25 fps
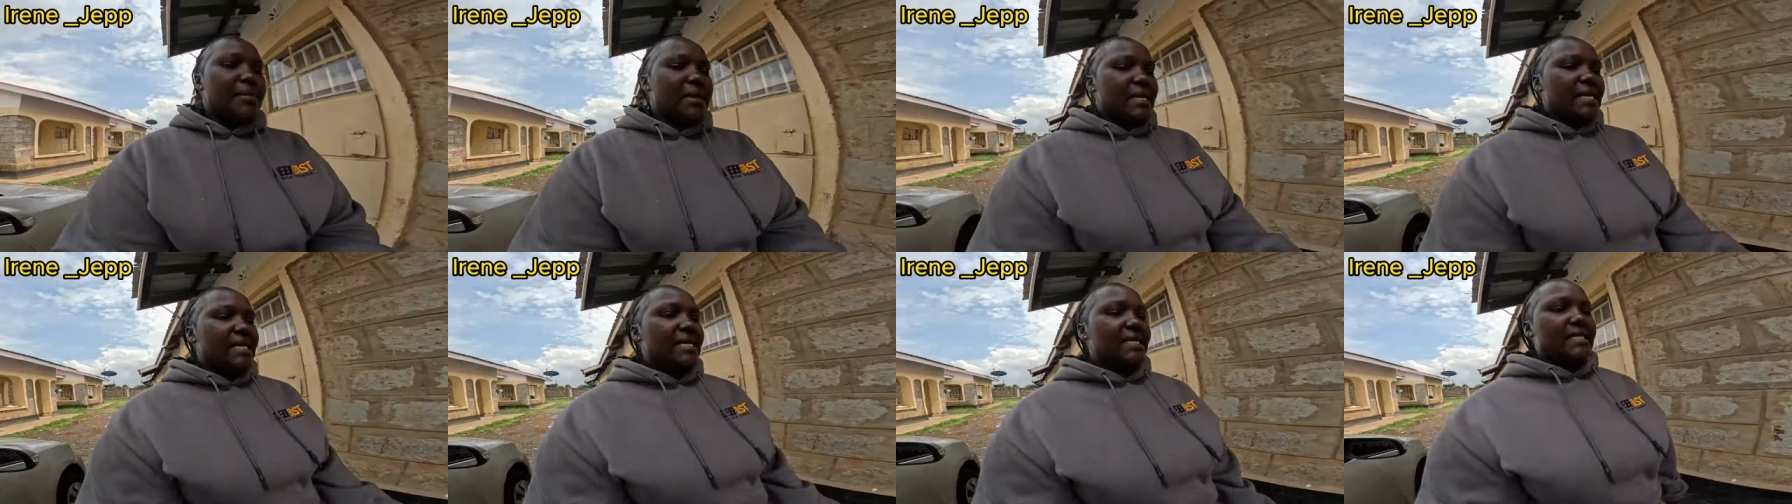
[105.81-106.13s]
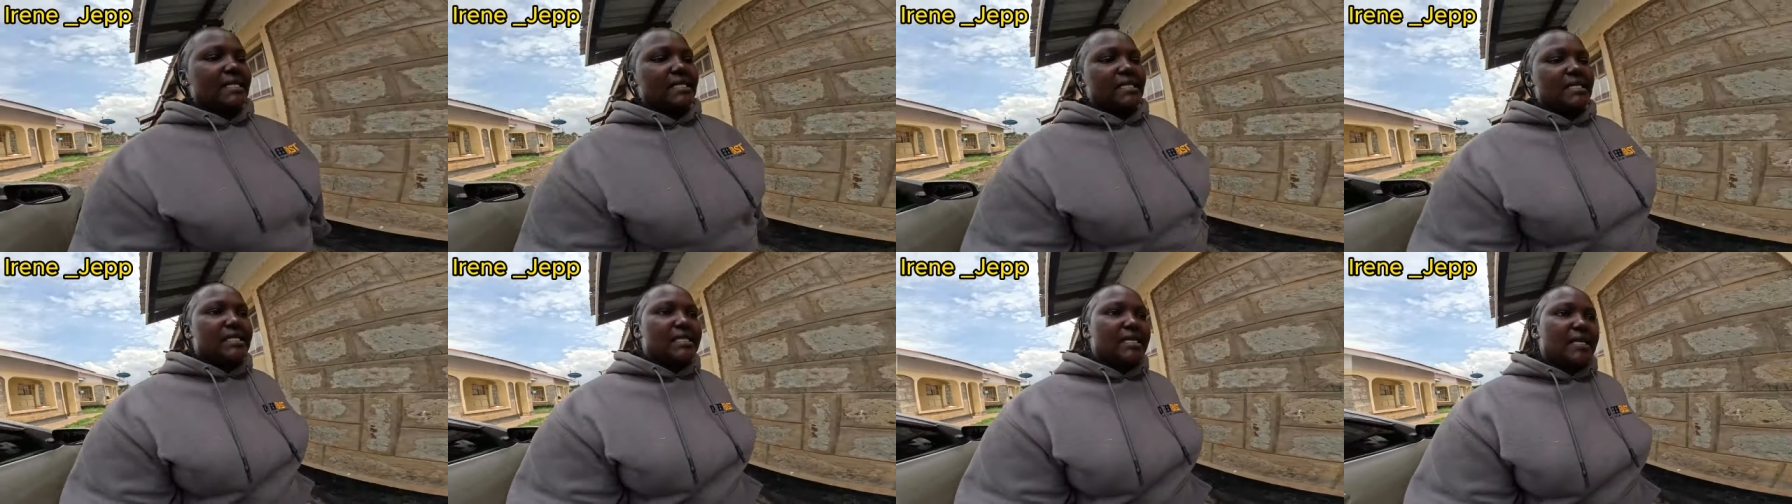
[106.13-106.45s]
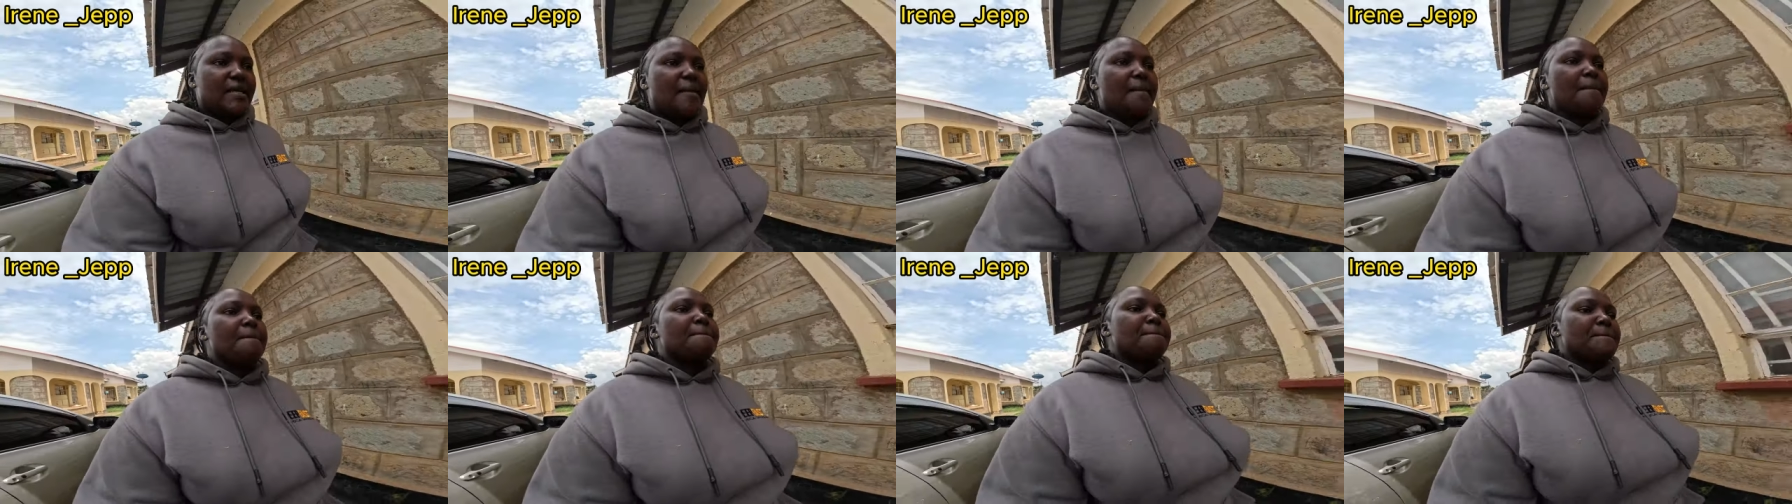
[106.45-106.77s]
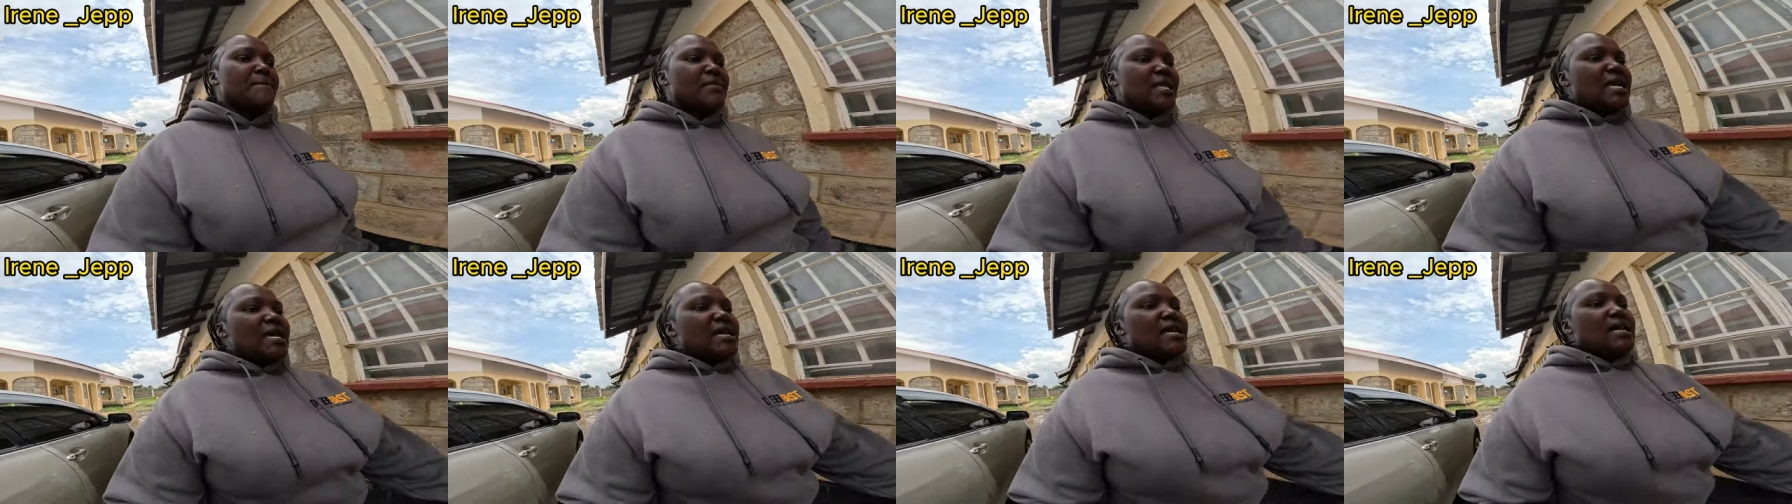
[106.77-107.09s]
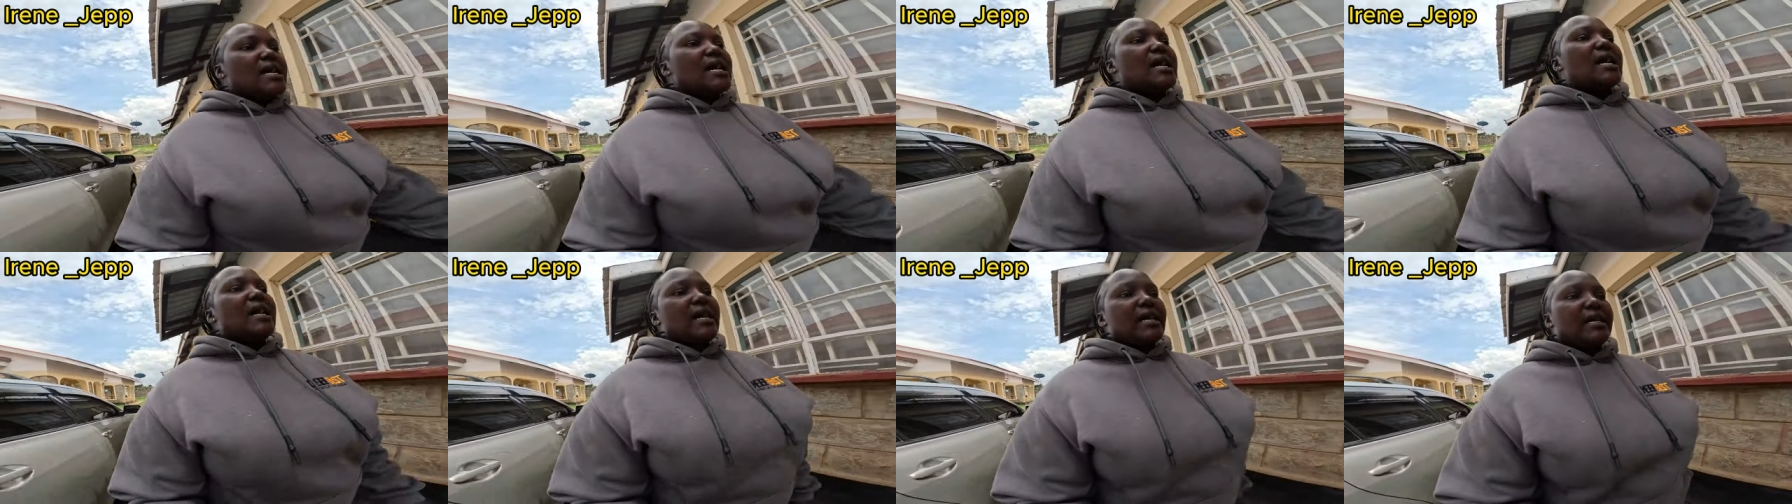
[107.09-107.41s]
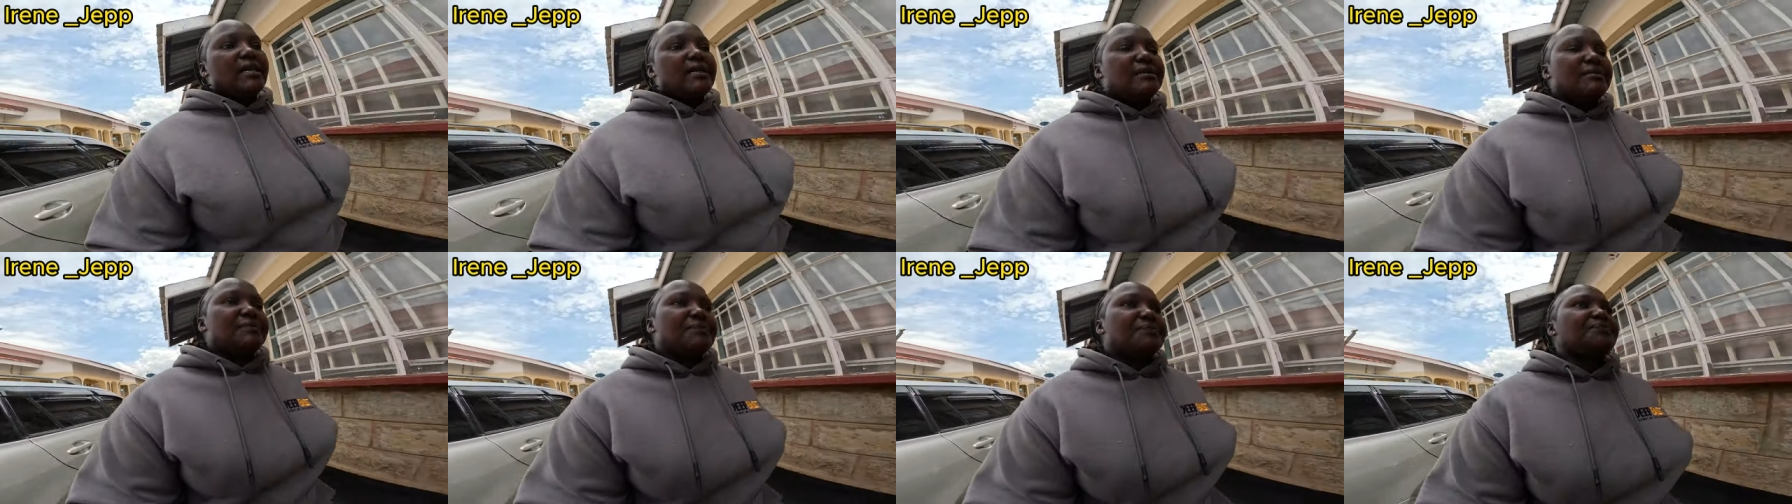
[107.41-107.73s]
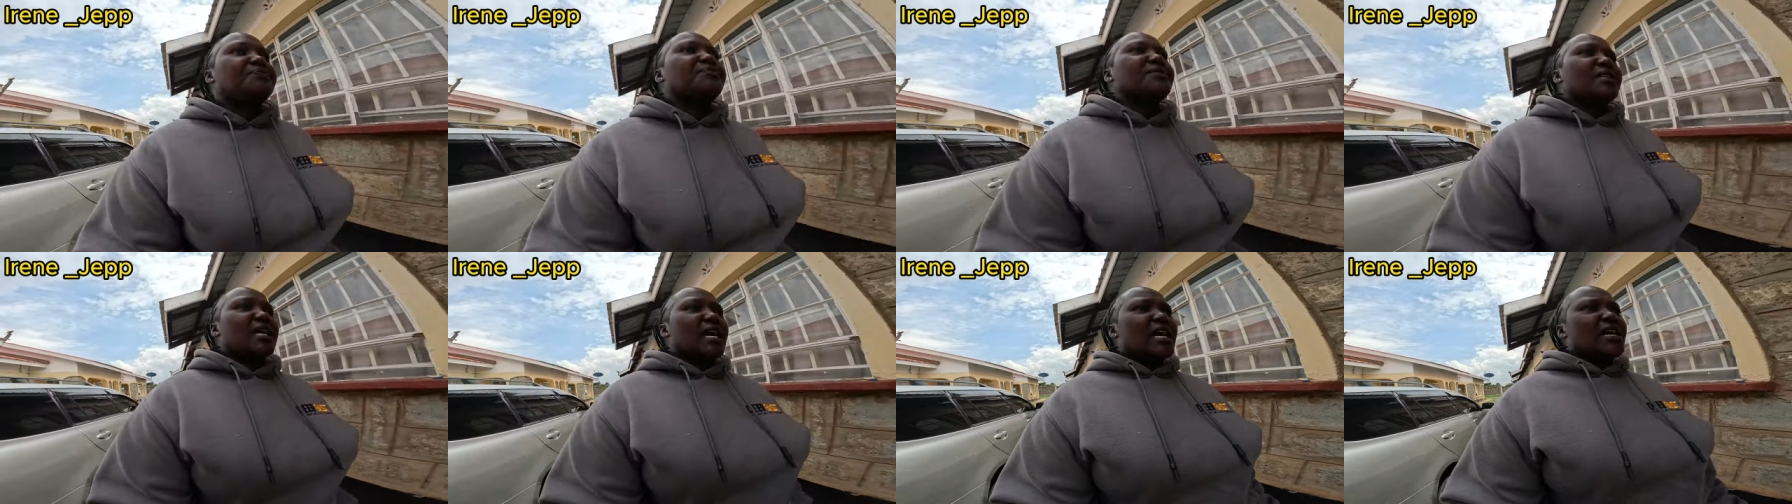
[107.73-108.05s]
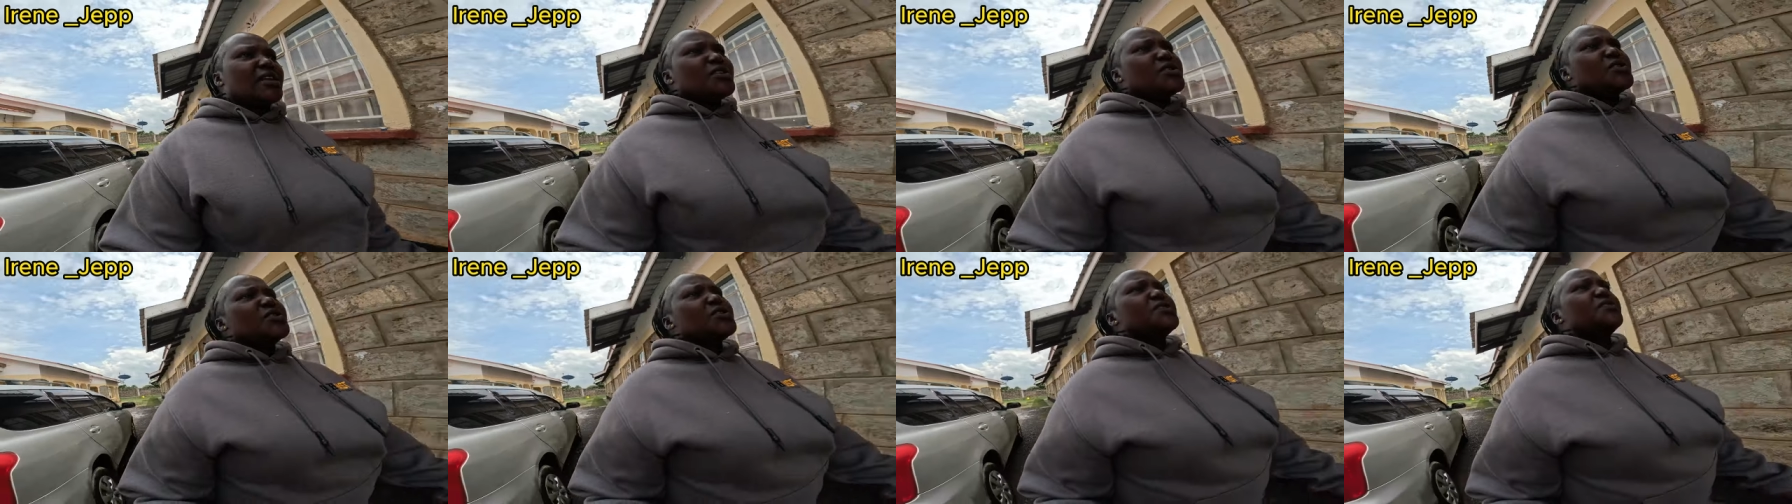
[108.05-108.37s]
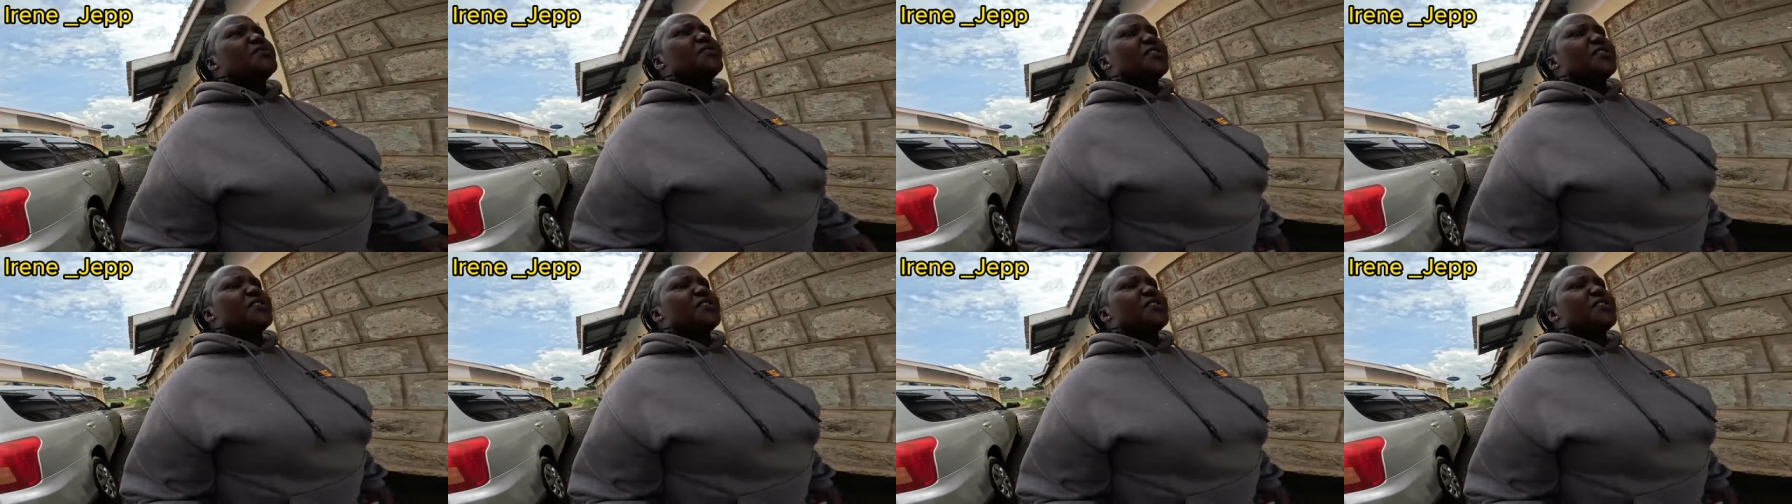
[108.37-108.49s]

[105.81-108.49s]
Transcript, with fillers: place. I don't know